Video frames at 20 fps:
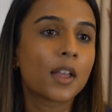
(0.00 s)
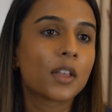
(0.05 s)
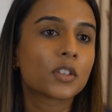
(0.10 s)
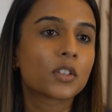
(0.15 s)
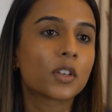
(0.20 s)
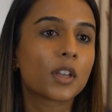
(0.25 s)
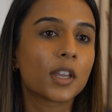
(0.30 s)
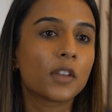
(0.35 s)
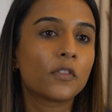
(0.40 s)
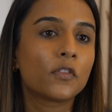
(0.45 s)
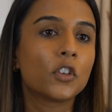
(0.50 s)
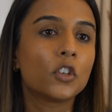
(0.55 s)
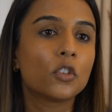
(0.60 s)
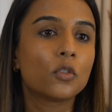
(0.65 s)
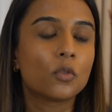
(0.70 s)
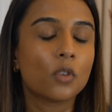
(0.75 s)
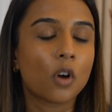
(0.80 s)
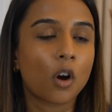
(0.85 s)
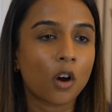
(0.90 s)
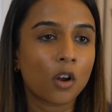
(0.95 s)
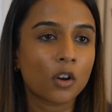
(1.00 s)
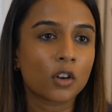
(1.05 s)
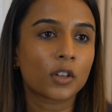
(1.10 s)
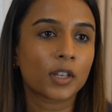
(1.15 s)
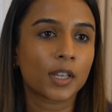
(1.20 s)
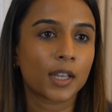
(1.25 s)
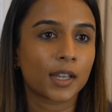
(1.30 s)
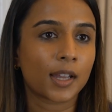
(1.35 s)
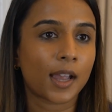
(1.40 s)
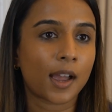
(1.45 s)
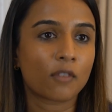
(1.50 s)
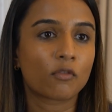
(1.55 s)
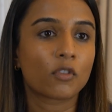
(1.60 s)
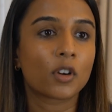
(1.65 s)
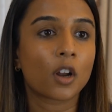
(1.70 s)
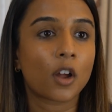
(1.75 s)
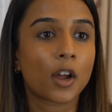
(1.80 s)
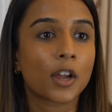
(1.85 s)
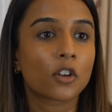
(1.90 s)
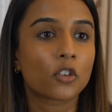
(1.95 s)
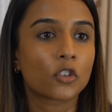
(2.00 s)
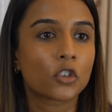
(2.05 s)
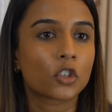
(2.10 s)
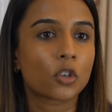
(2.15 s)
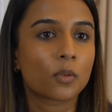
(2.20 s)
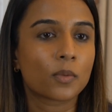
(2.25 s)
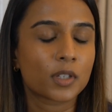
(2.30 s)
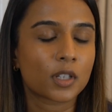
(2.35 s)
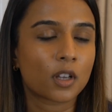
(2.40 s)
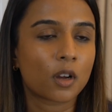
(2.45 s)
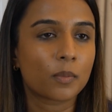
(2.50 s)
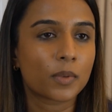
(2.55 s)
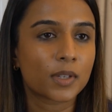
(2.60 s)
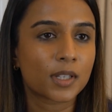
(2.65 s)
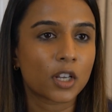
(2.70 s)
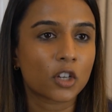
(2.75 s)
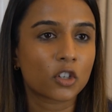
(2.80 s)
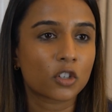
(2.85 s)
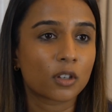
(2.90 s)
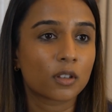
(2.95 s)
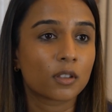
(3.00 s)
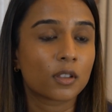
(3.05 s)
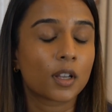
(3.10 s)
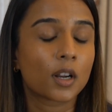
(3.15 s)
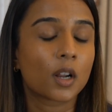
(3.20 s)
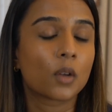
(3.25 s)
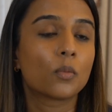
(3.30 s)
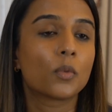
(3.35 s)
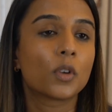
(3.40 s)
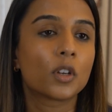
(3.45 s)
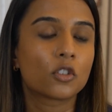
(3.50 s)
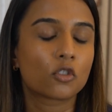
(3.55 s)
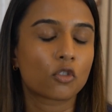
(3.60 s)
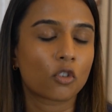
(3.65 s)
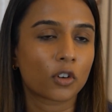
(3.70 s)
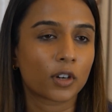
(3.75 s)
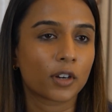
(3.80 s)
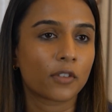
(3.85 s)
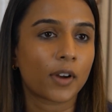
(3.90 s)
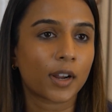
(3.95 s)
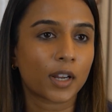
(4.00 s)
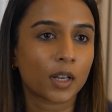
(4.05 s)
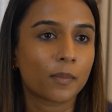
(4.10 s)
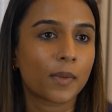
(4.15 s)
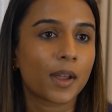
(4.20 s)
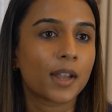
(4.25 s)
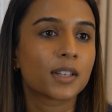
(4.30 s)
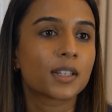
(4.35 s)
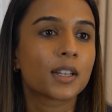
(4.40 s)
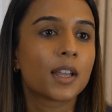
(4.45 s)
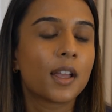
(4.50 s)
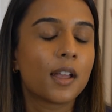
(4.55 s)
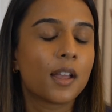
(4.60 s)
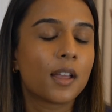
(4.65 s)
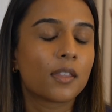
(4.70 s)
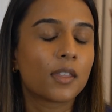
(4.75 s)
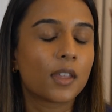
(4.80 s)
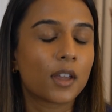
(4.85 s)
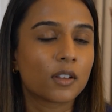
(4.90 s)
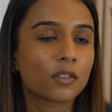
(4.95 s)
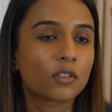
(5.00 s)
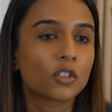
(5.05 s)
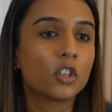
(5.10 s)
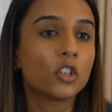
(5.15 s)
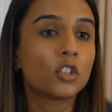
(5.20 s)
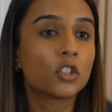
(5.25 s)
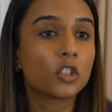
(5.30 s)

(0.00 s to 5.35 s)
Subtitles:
So if you are looking at relying on your domicile position, then I would strongly recommend that you